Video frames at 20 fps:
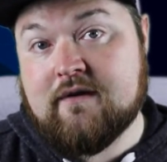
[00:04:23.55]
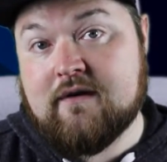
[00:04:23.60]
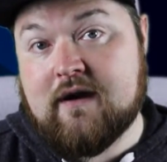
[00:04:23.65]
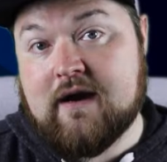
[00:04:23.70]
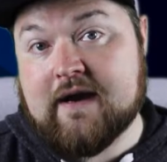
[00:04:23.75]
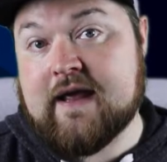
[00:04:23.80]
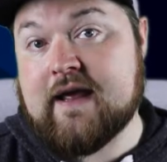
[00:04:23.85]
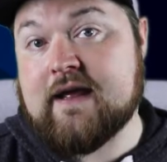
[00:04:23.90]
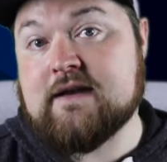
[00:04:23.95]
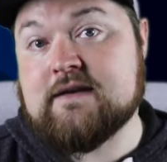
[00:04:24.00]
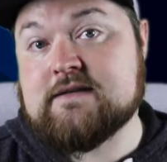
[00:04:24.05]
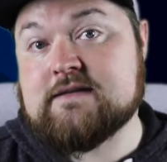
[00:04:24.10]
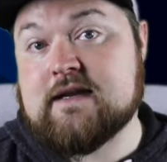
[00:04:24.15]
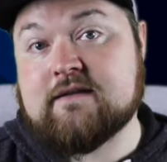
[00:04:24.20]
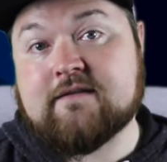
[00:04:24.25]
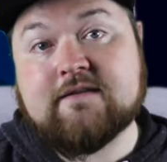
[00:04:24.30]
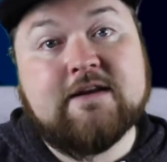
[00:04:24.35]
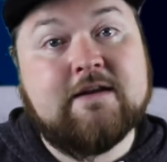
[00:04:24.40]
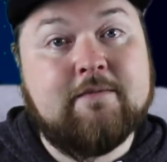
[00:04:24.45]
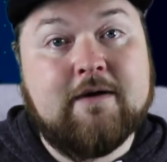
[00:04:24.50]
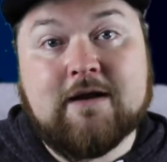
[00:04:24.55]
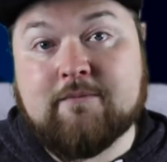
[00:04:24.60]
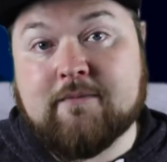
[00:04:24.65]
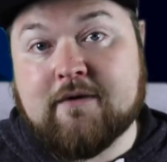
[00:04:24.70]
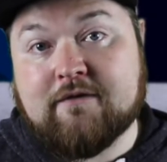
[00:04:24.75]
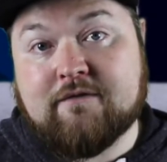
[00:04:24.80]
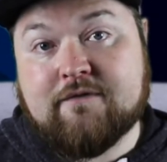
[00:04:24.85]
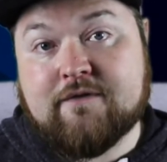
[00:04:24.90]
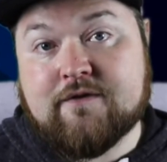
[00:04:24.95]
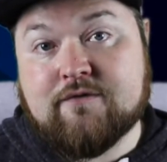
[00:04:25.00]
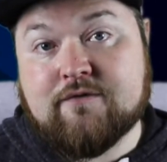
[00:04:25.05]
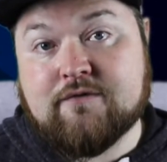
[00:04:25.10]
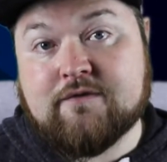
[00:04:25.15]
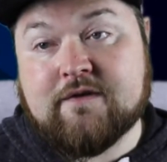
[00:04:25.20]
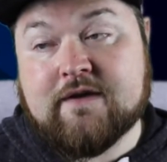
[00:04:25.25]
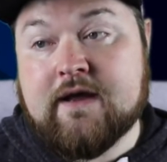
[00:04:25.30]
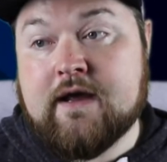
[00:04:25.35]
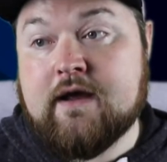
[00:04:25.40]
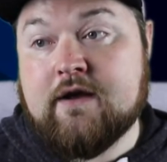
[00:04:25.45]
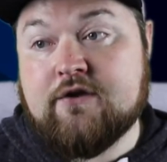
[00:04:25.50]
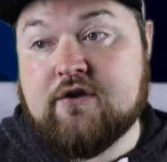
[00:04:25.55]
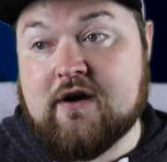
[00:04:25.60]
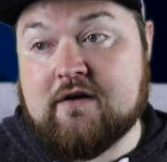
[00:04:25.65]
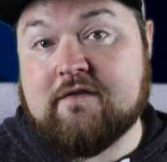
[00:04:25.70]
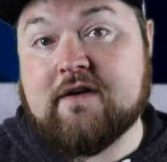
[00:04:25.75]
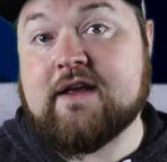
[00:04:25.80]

against a 3-man midfield, you have a